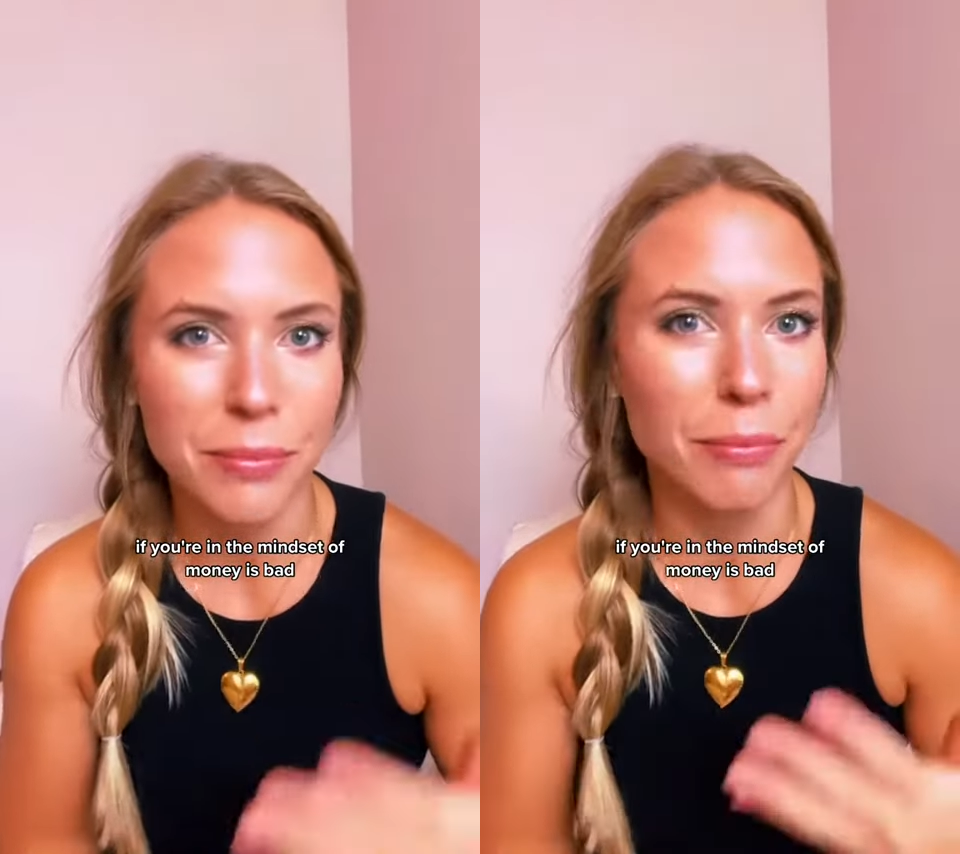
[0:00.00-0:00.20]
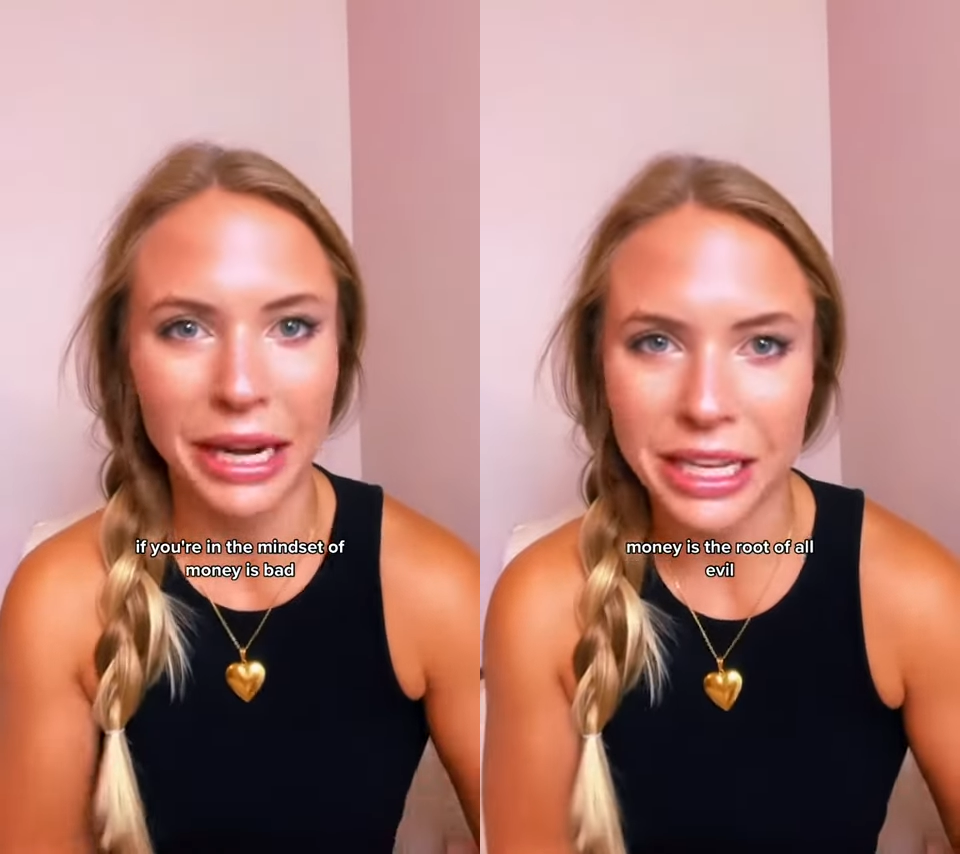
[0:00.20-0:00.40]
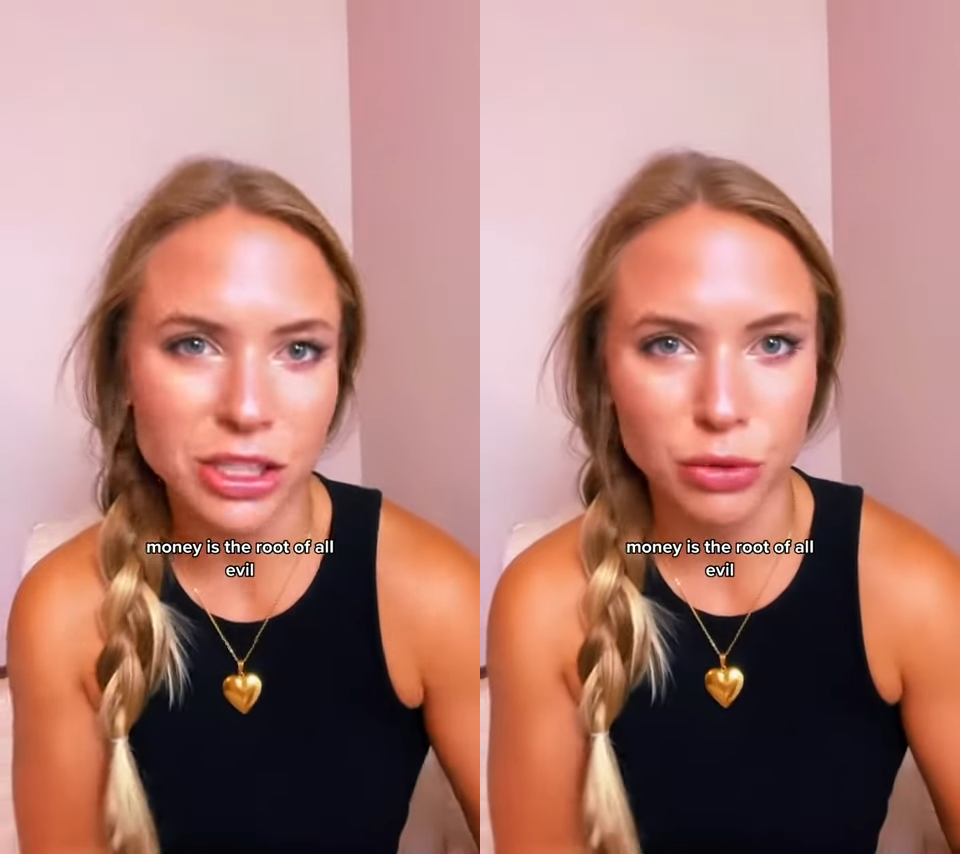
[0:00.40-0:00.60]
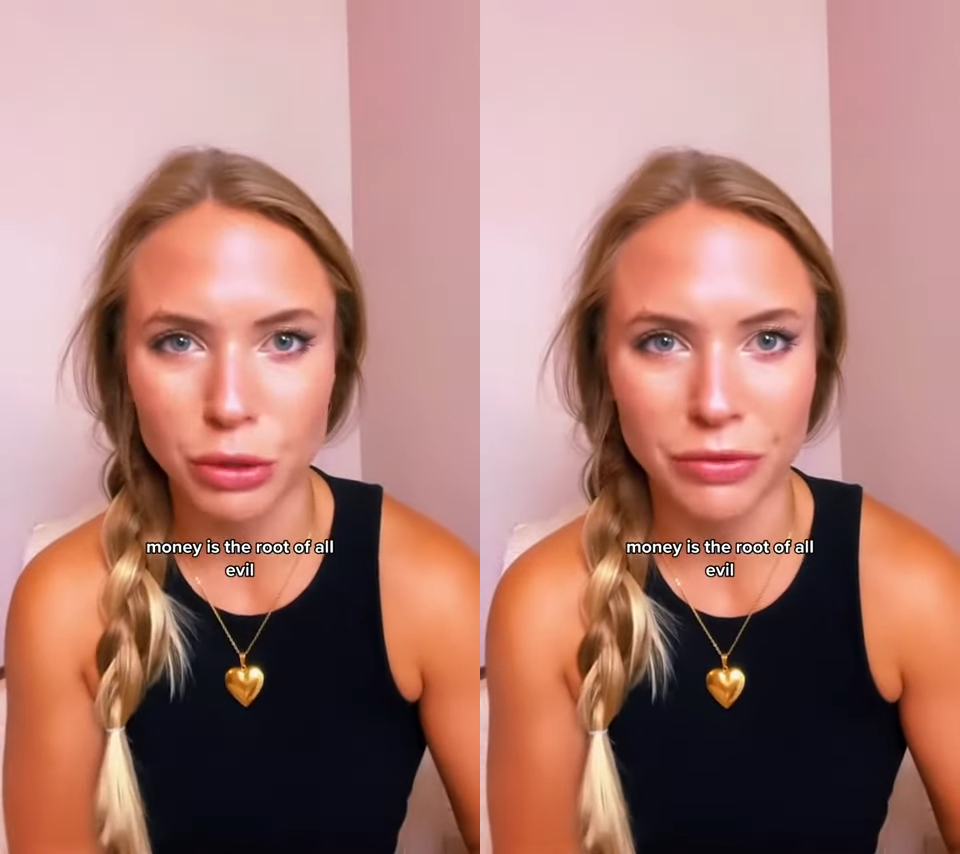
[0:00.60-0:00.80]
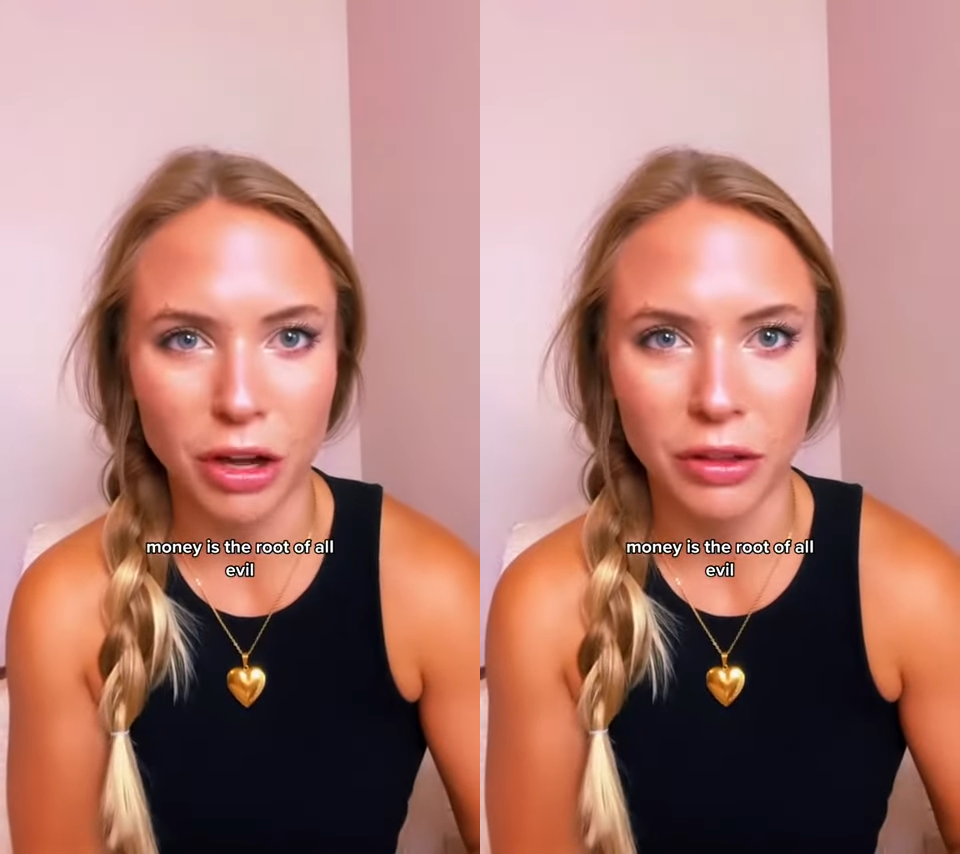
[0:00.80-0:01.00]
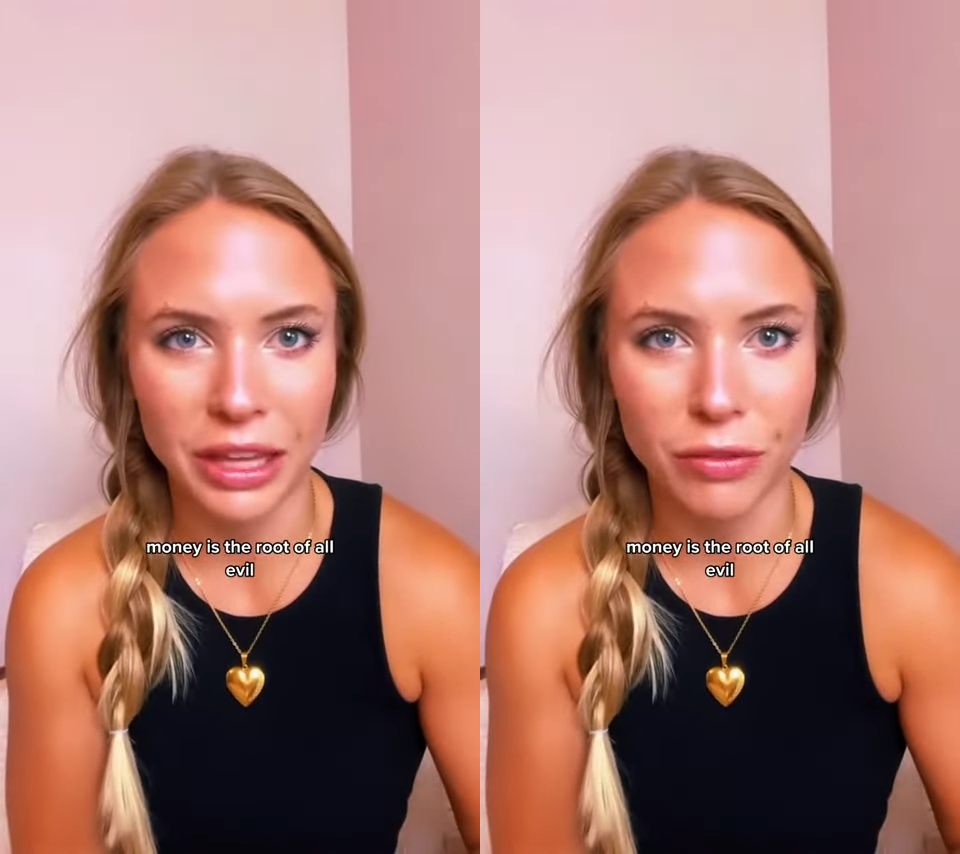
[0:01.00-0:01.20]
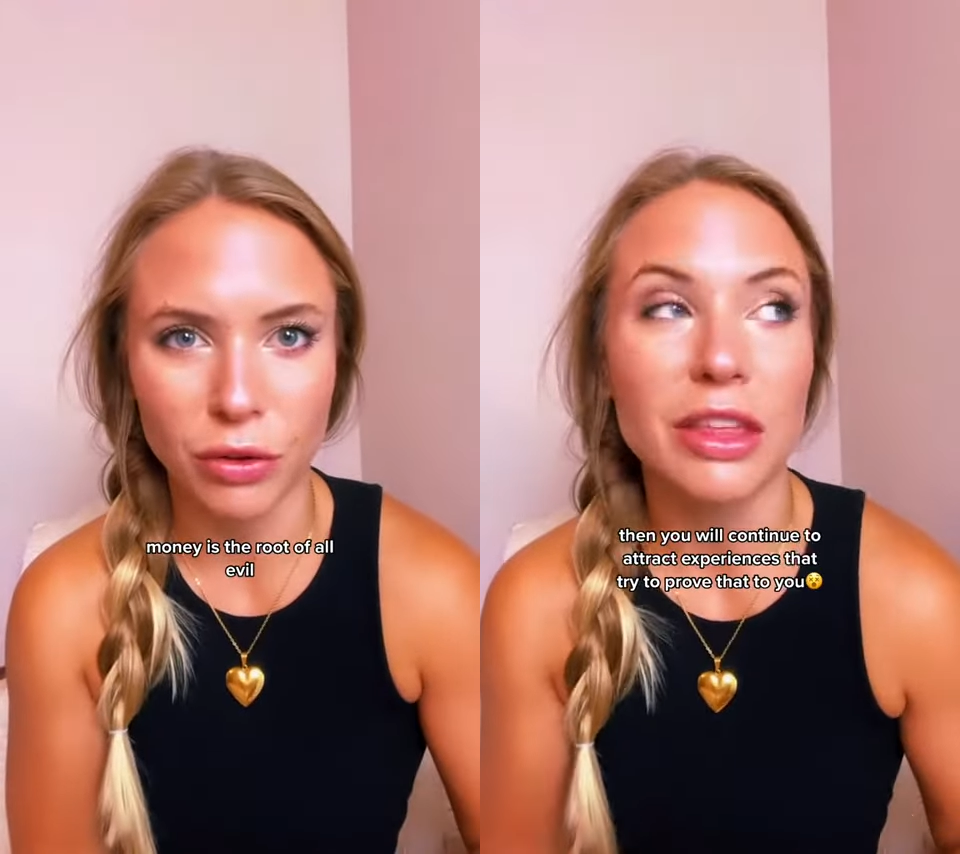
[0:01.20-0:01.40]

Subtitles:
money is the root of all evil,